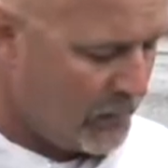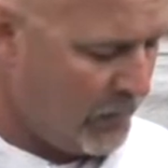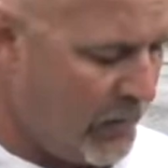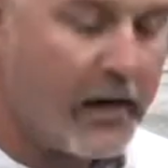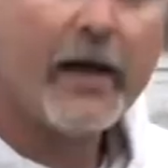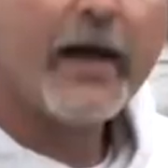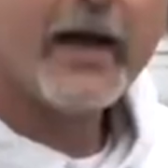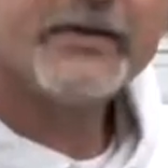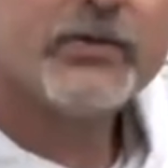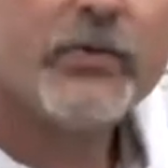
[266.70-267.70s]
Okay,
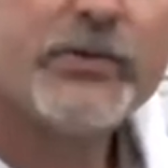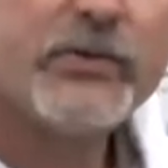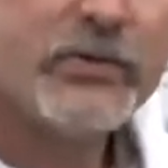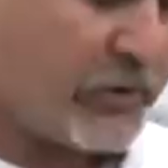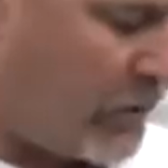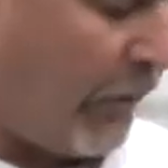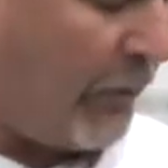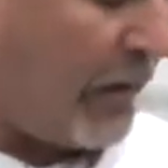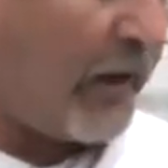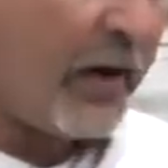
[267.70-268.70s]
as I was
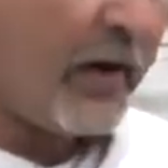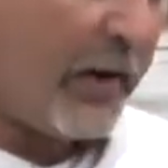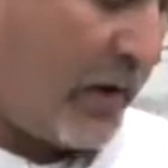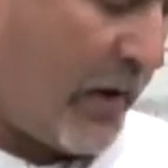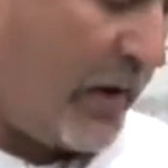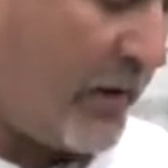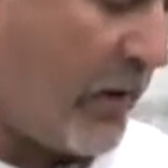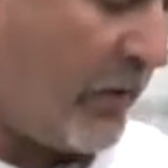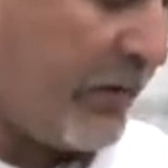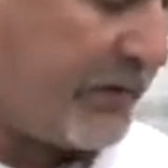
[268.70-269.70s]
tuning, I
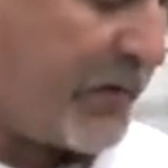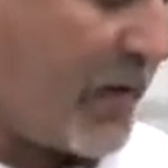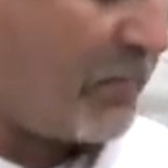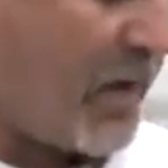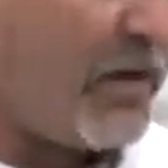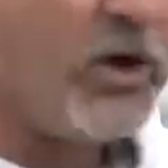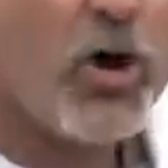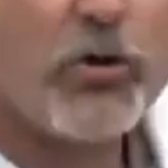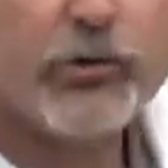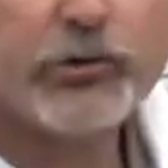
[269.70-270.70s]
noticed that my
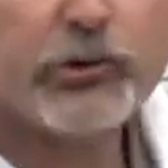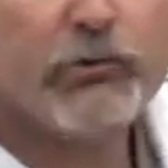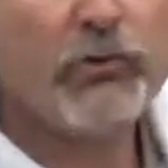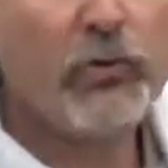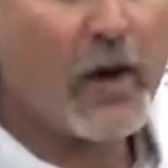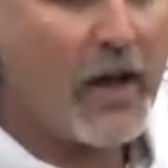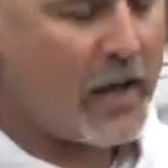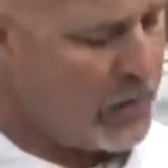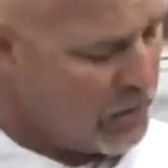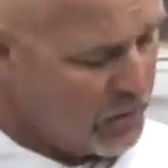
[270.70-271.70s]
nose screw
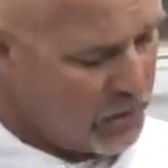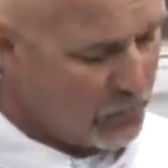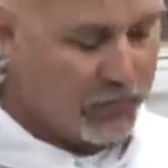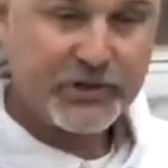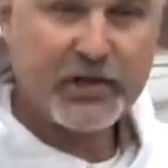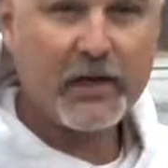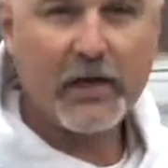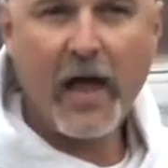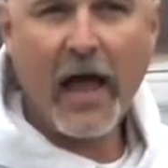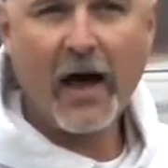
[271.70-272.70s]
eye was
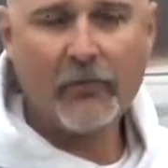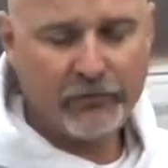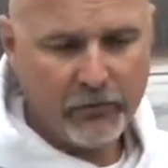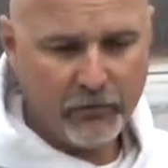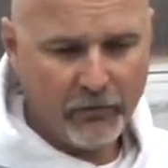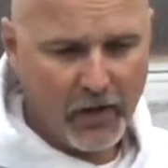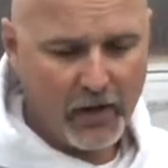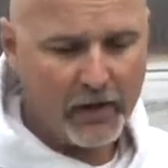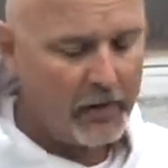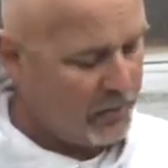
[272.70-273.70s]
sticking out too
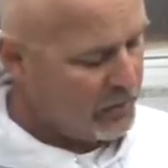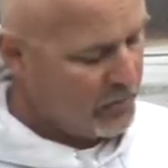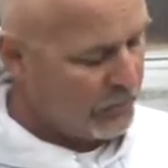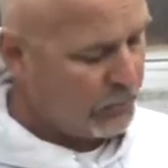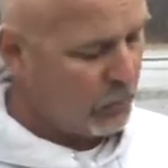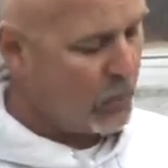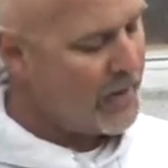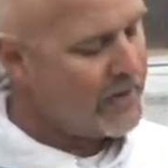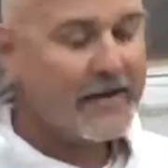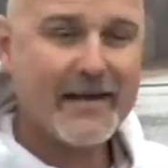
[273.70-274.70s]
far. So
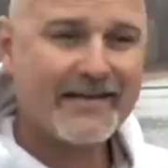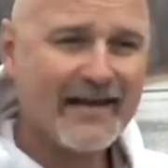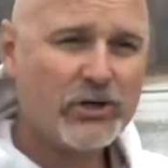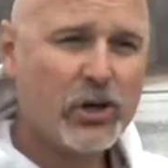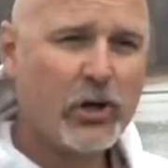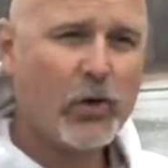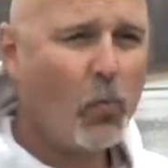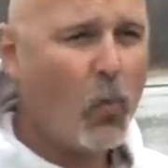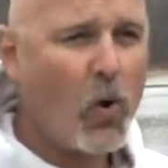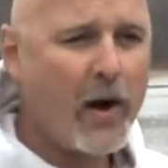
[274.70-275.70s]
what I did is I turned
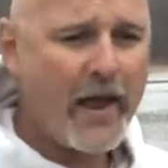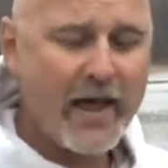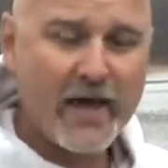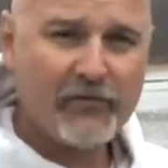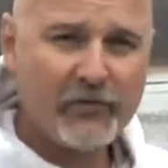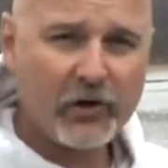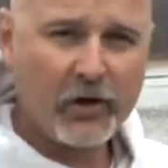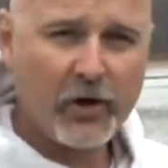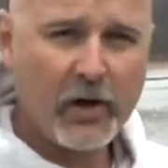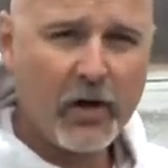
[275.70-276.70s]
it 1/2
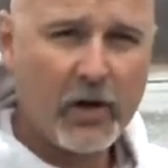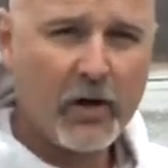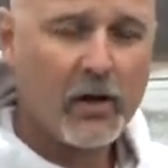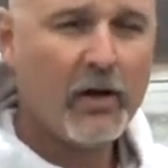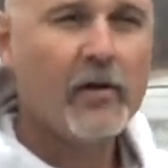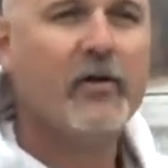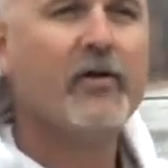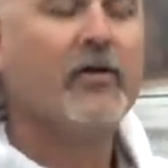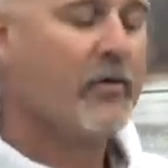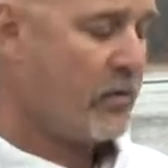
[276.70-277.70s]
turn
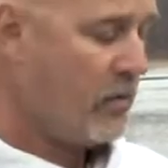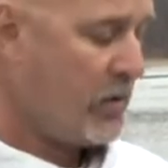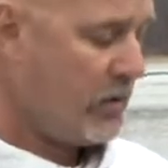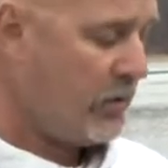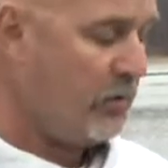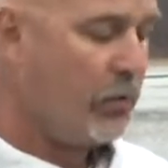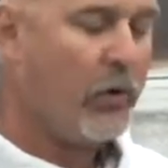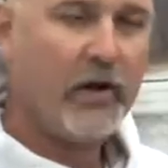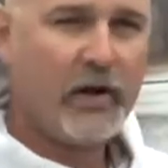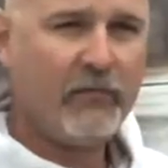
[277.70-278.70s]
and
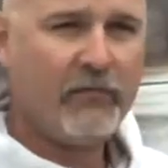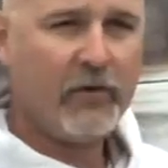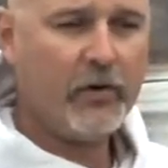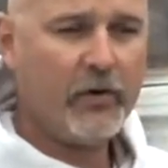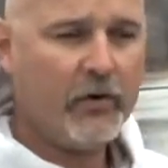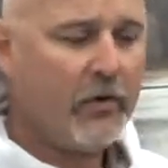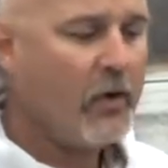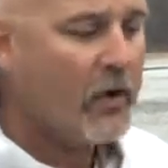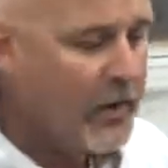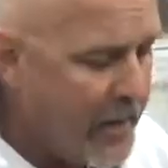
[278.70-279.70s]
put it in further.
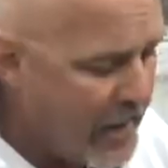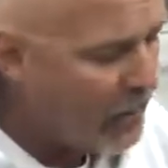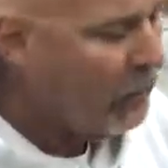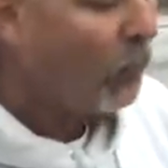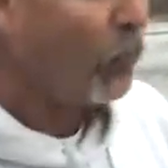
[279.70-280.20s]
Now,